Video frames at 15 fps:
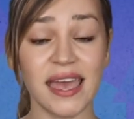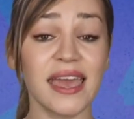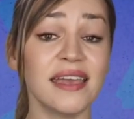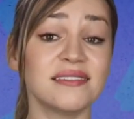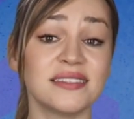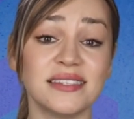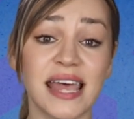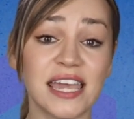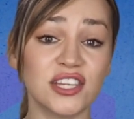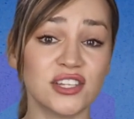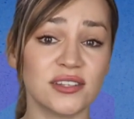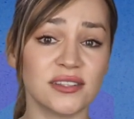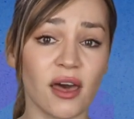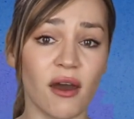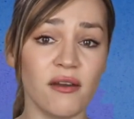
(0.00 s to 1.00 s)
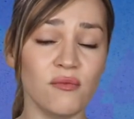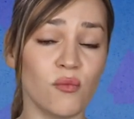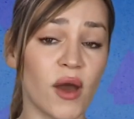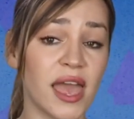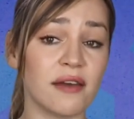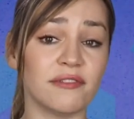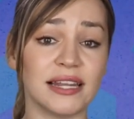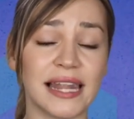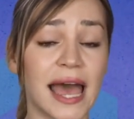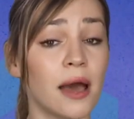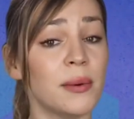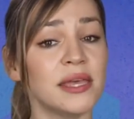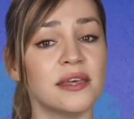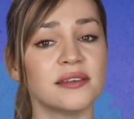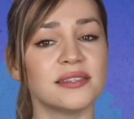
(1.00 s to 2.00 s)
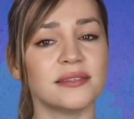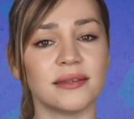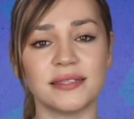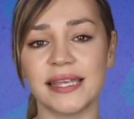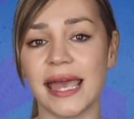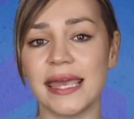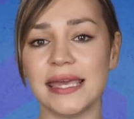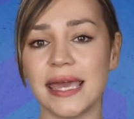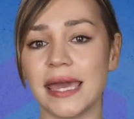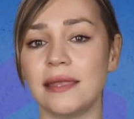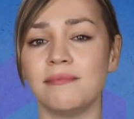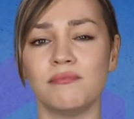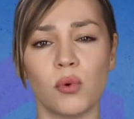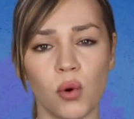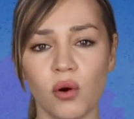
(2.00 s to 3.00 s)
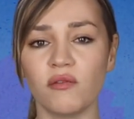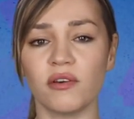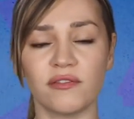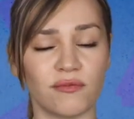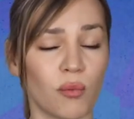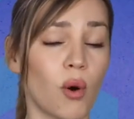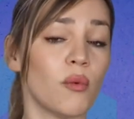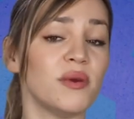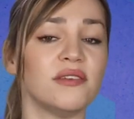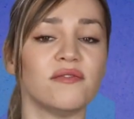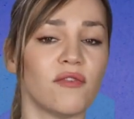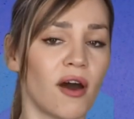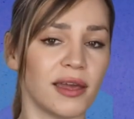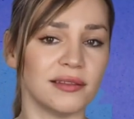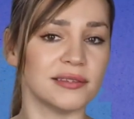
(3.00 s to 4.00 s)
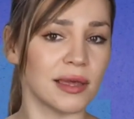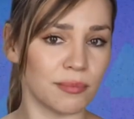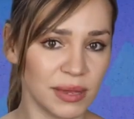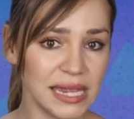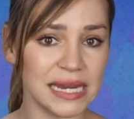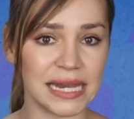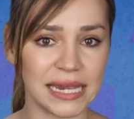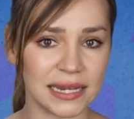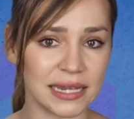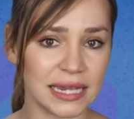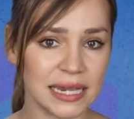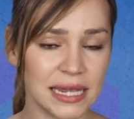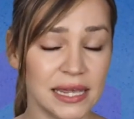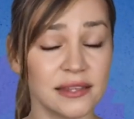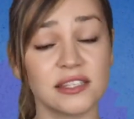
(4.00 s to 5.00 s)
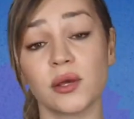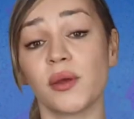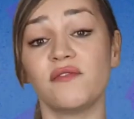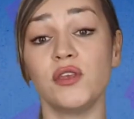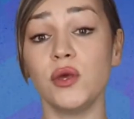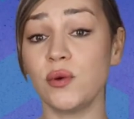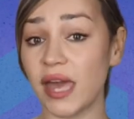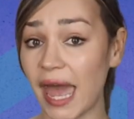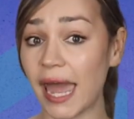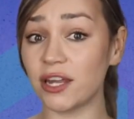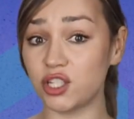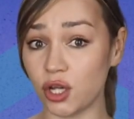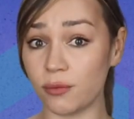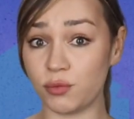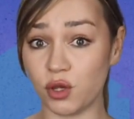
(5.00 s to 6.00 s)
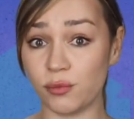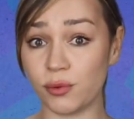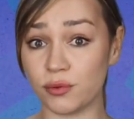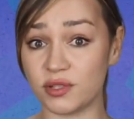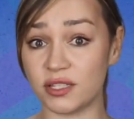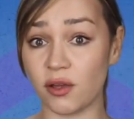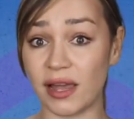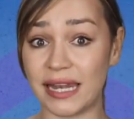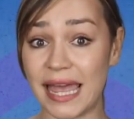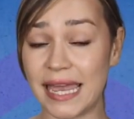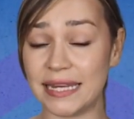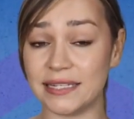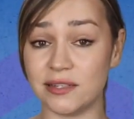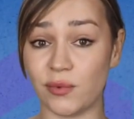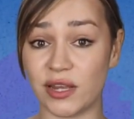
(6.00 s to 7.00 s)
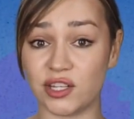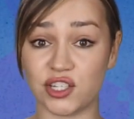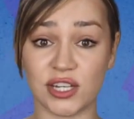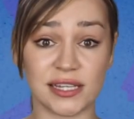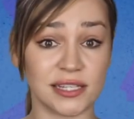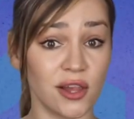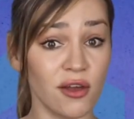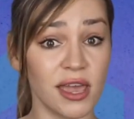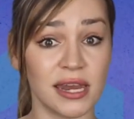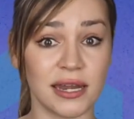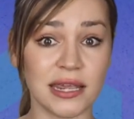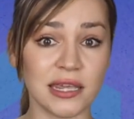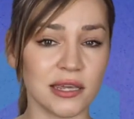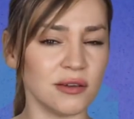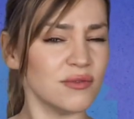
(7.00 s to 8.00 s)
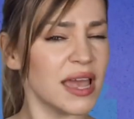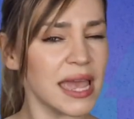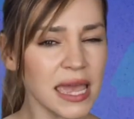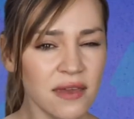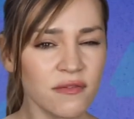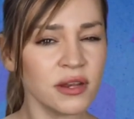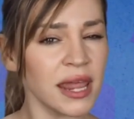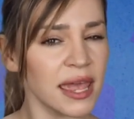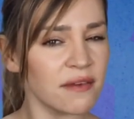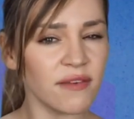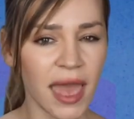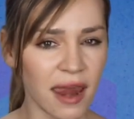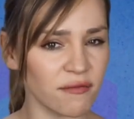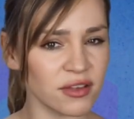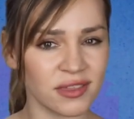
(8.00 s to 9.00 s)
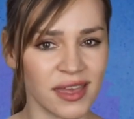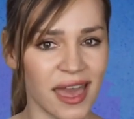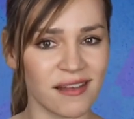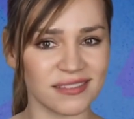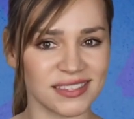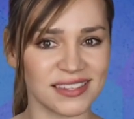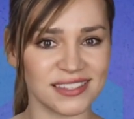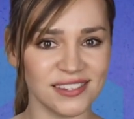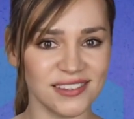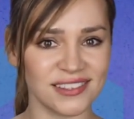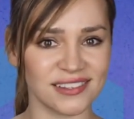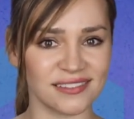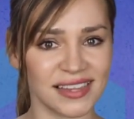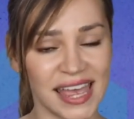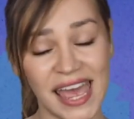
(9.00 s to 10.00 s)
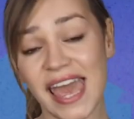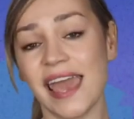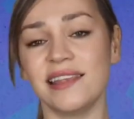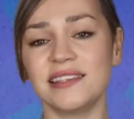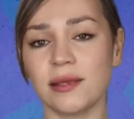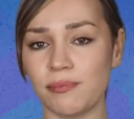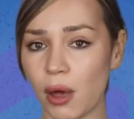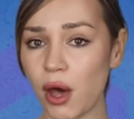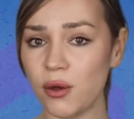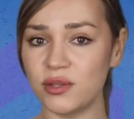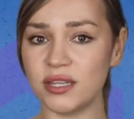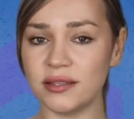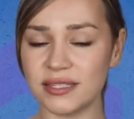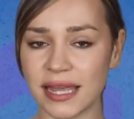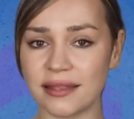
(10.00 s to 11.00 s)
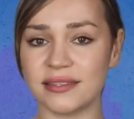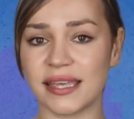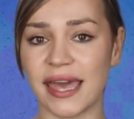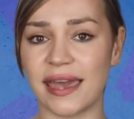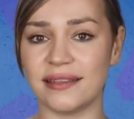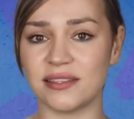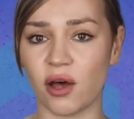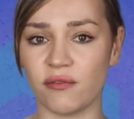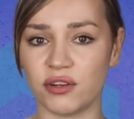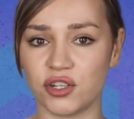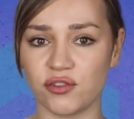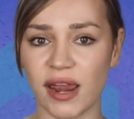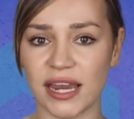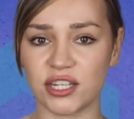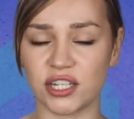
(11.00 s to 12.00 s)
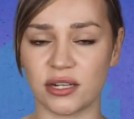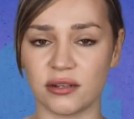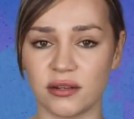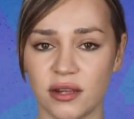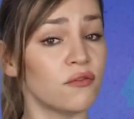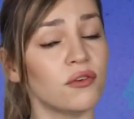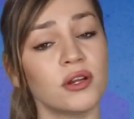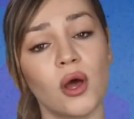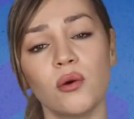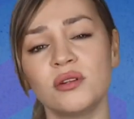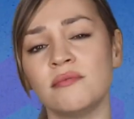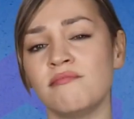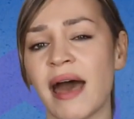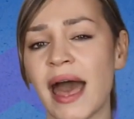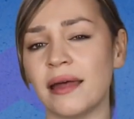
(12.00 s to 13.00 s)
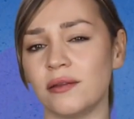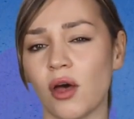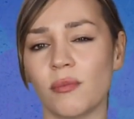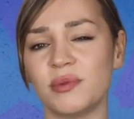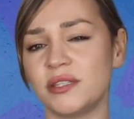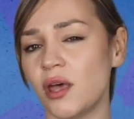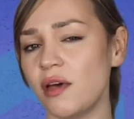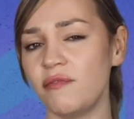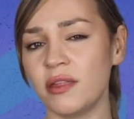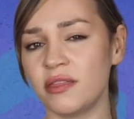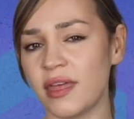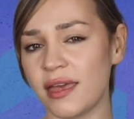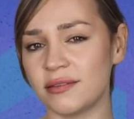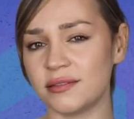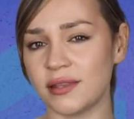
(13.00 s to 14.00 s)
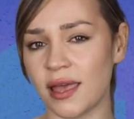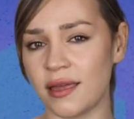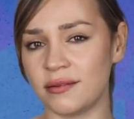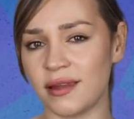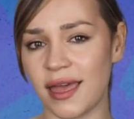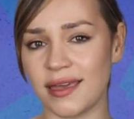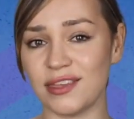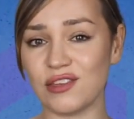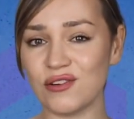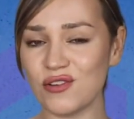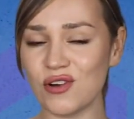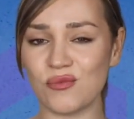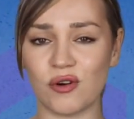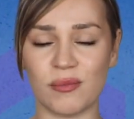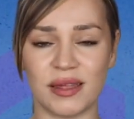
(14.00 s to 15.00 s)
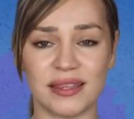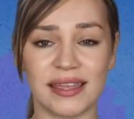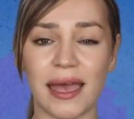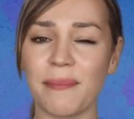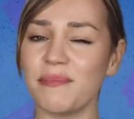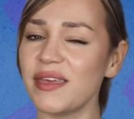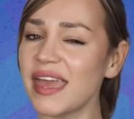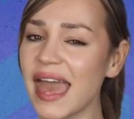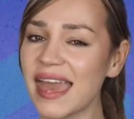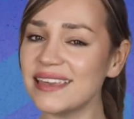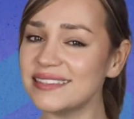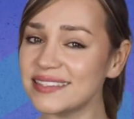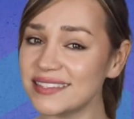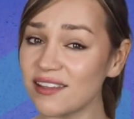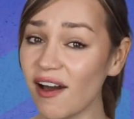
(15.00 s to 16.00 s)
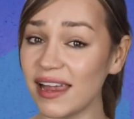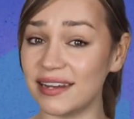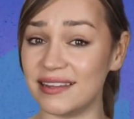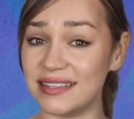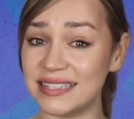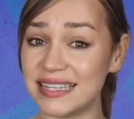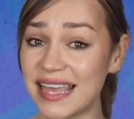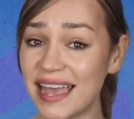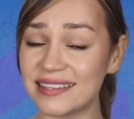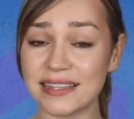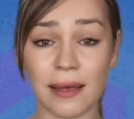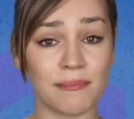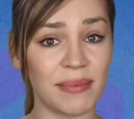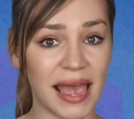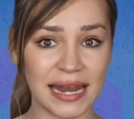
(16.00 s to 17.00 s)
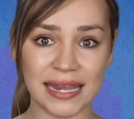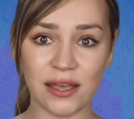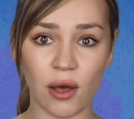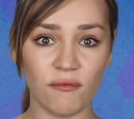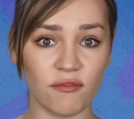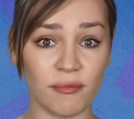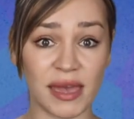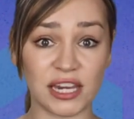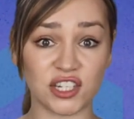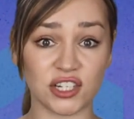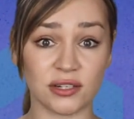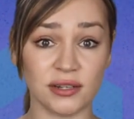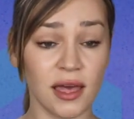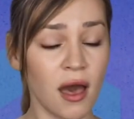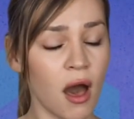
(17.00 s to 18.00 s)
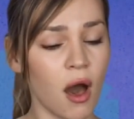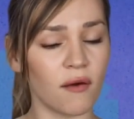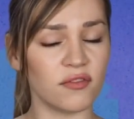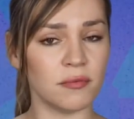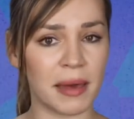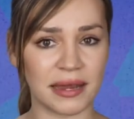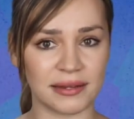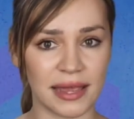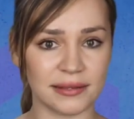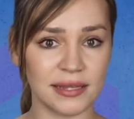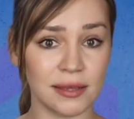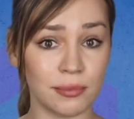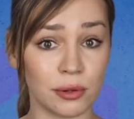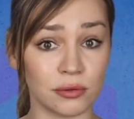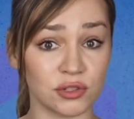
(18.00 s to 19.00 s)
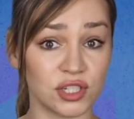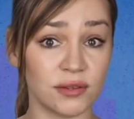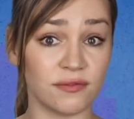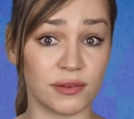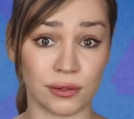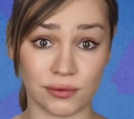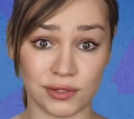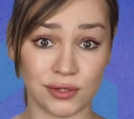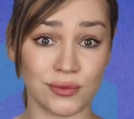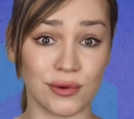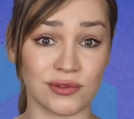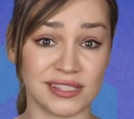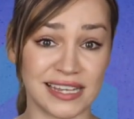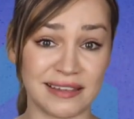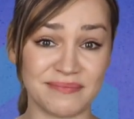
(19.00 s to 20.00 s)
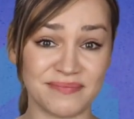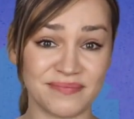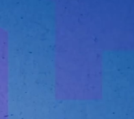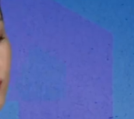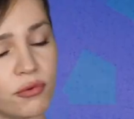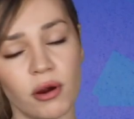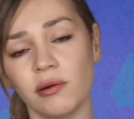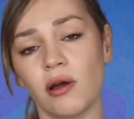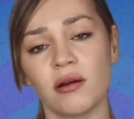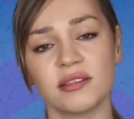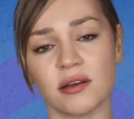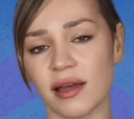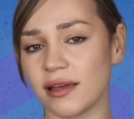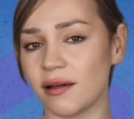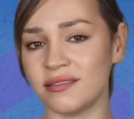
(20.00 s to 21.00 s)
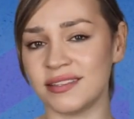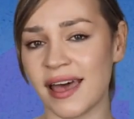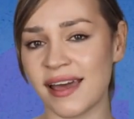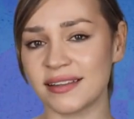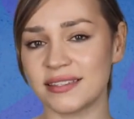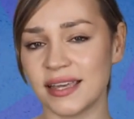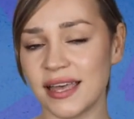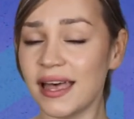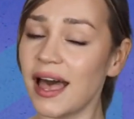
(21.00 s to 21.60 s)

It's nature's own way of allowing us to take in more of what we find appealing. So if you catch her pupils dilated when she's looking at you, even if everything else is subtle, it's a potent indicator of attraction. For an older man, observing this in a younger woman can be a silent yet compelling confirmation of the magnetic pull she feels towards him. Prolonged eye contact.